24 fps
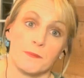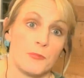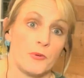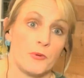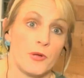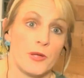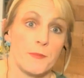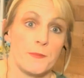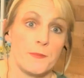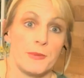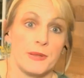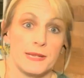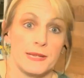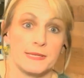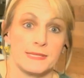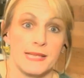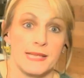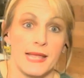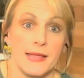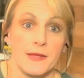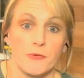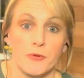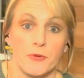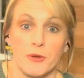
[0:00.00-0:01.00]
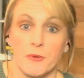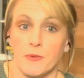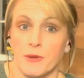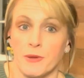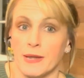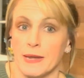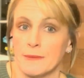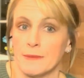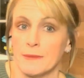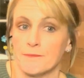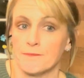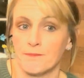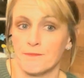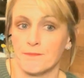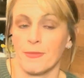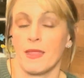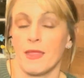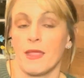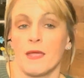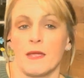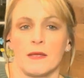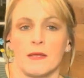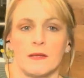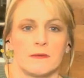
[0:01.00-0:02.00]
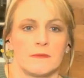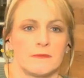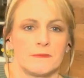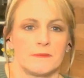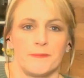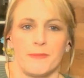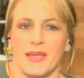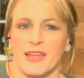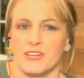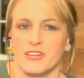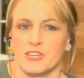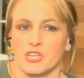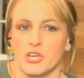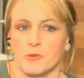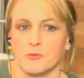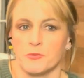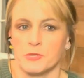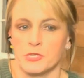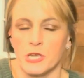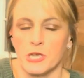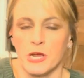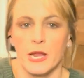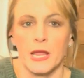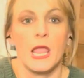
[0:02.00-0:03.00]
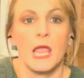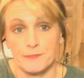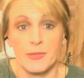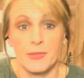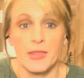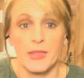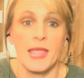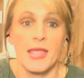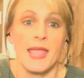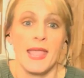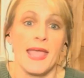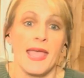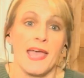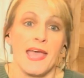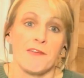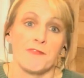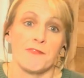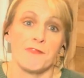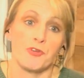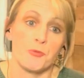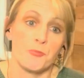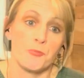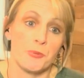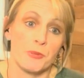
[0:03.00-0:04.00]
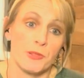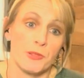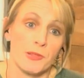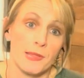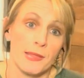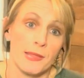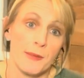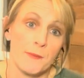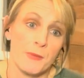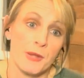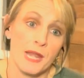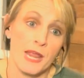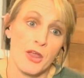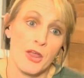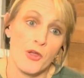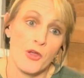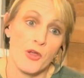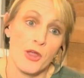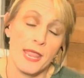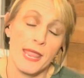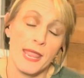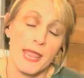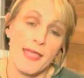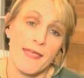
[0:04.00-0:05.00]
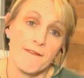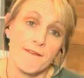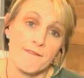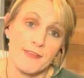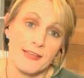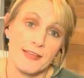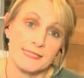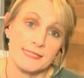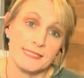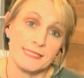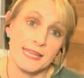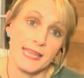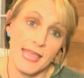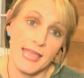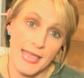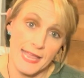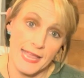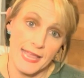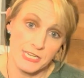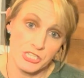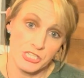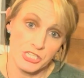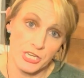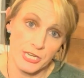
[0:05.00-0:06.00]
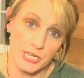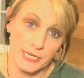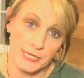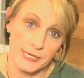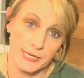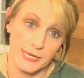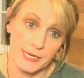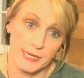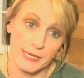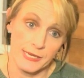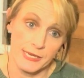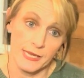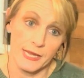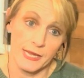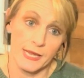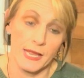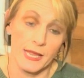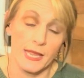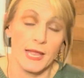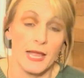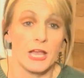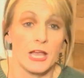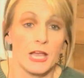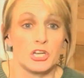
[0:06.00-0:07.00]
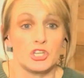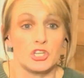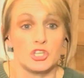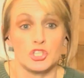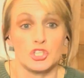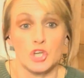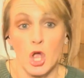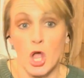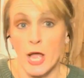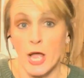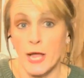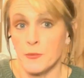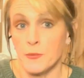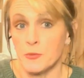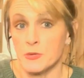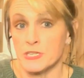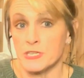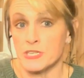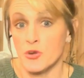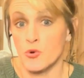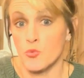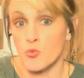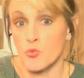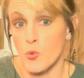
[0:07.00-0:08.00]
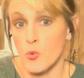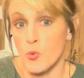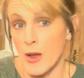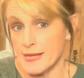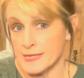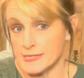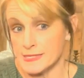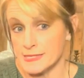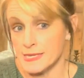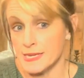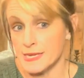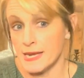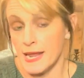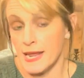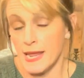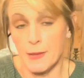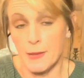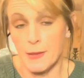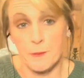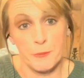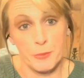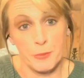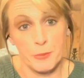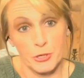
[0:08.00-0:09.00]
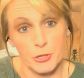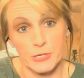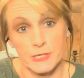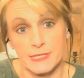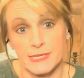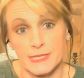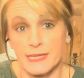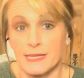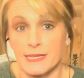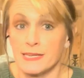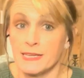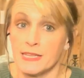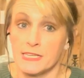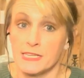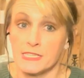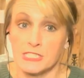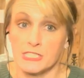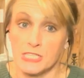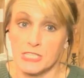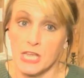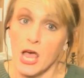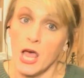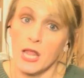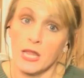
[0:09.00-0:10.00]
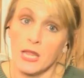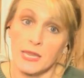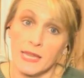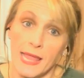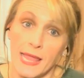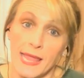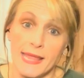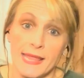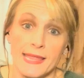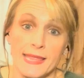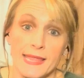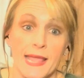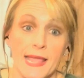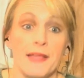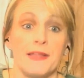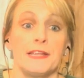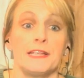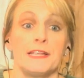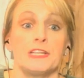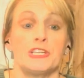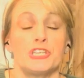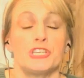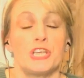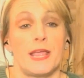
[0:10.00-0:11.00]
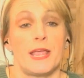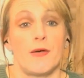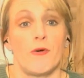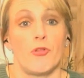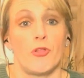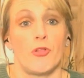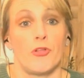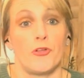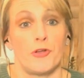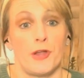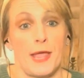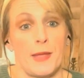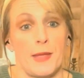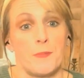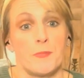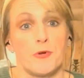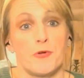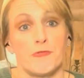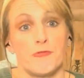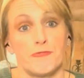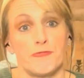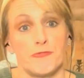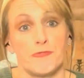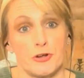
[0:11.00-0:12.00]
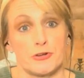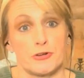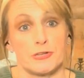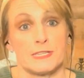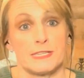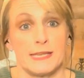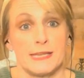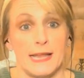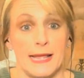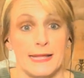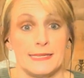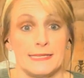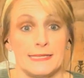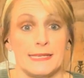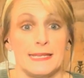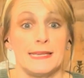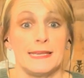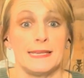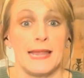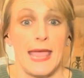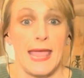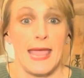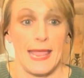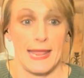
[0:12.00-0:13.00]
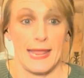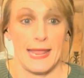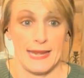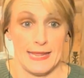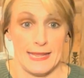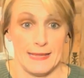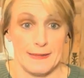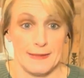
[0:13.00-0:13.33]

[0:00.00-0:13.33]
Boy, but he was angry, wasn't he? Bad joke, sorry. After preliminary investigation, John was arrested and booked into the Salt Lake County Jail on April first, nineteen eighty,